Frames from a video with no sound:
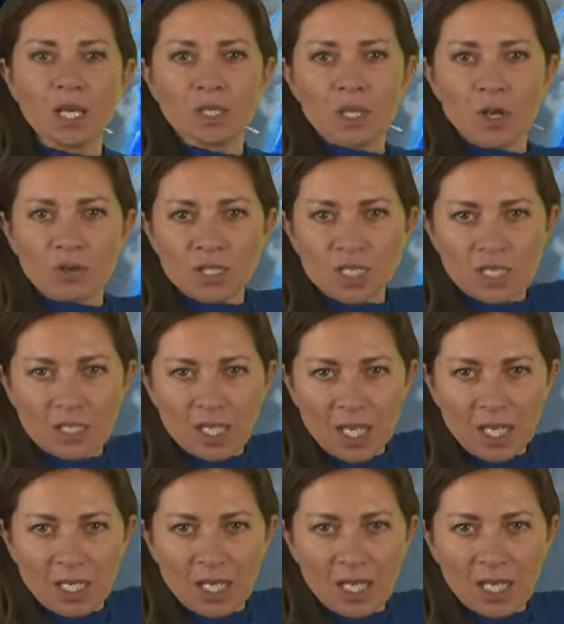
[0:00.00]
Notice
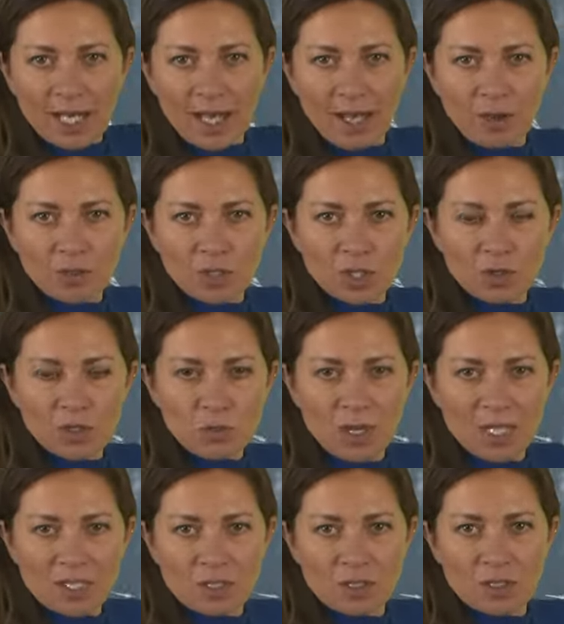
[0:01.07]
thickening clouds across
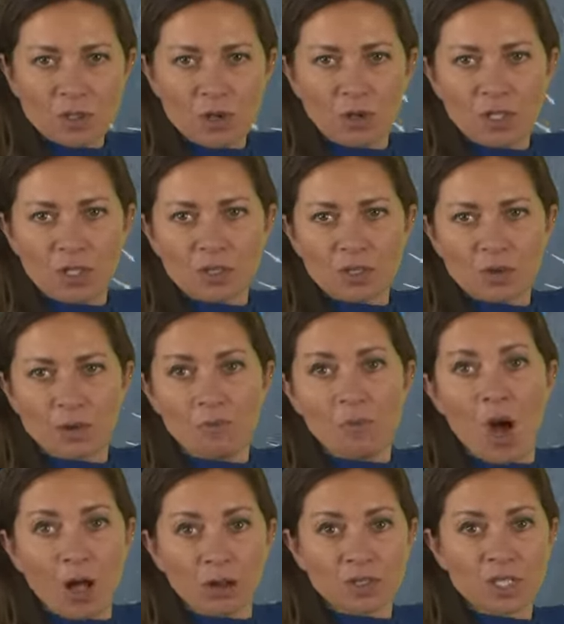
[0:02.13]
western Scotland, so a
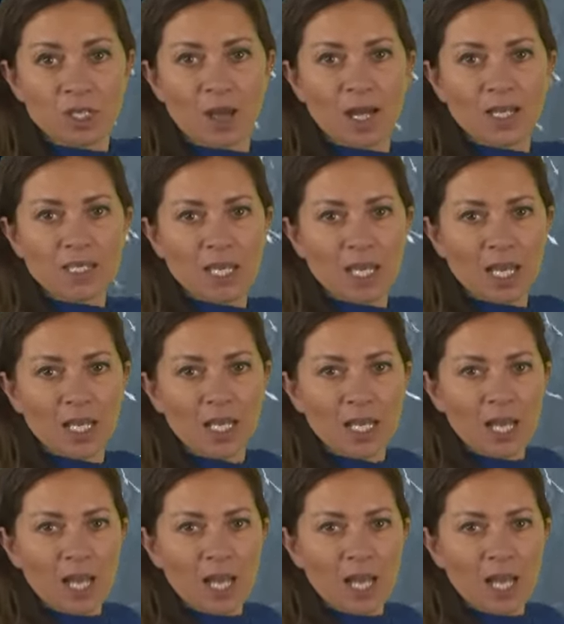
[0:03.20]
milder night here,